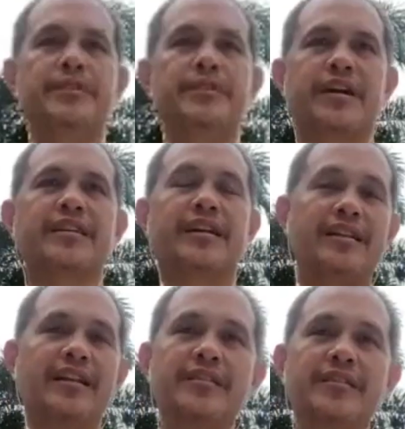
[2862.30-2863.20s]
I'd like
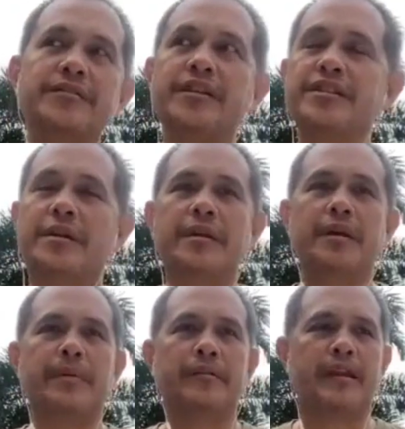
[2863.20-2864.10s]
to say something
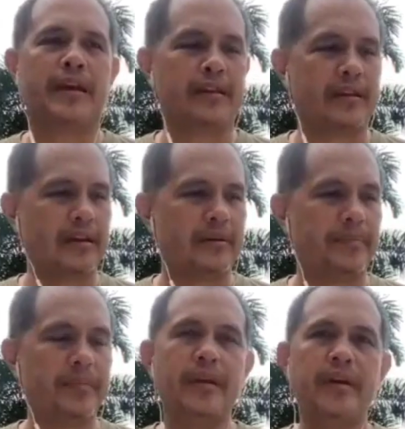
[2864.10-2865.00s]
about that.
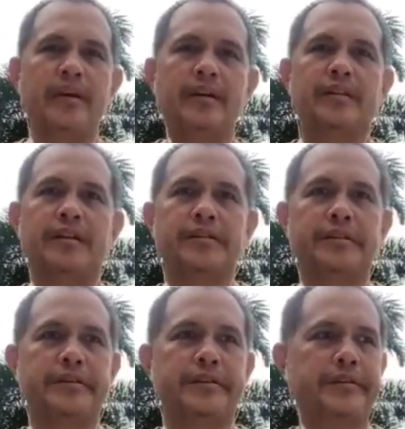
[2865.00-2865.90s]
There's
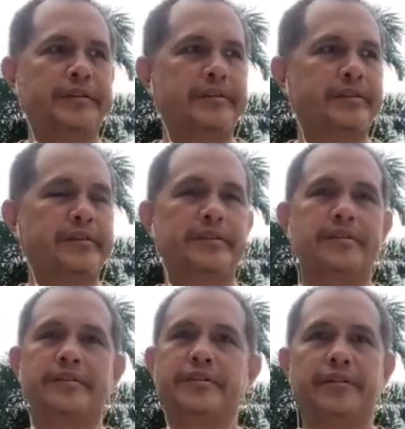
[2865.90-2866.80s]

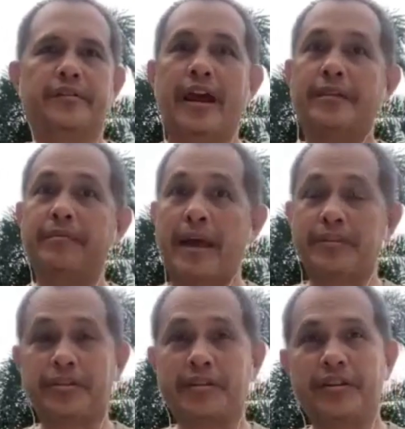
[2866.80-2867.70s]
this
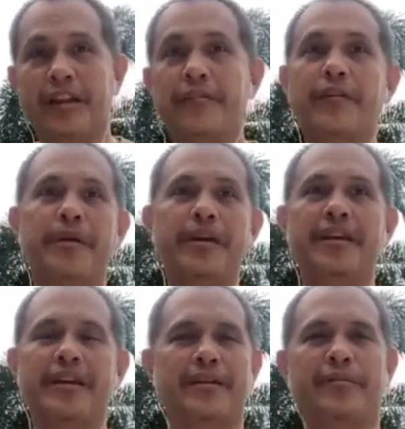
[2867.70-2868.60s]
grandmaster in FMA
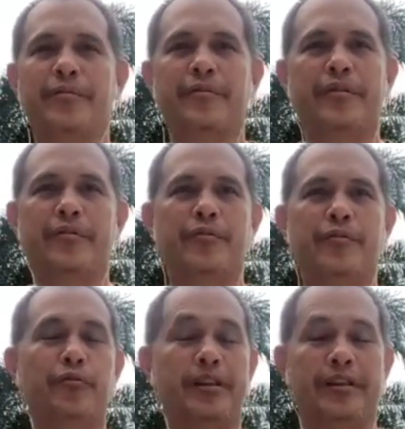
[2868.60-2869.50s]
who
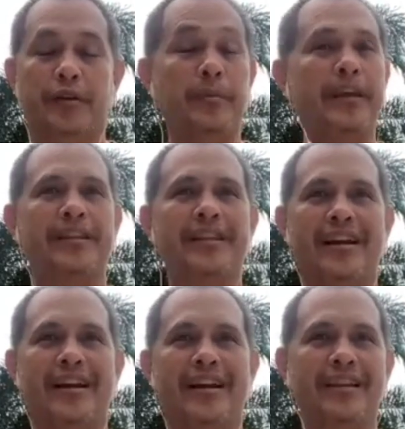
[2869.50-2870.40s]
will remain
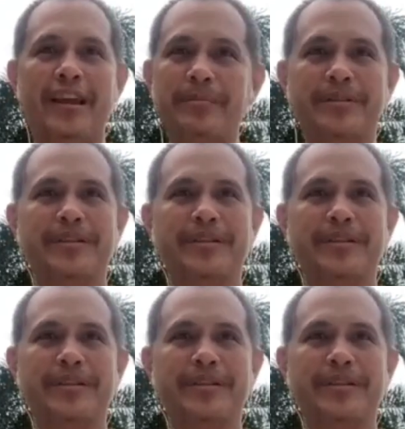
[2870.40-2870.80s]
unnamed.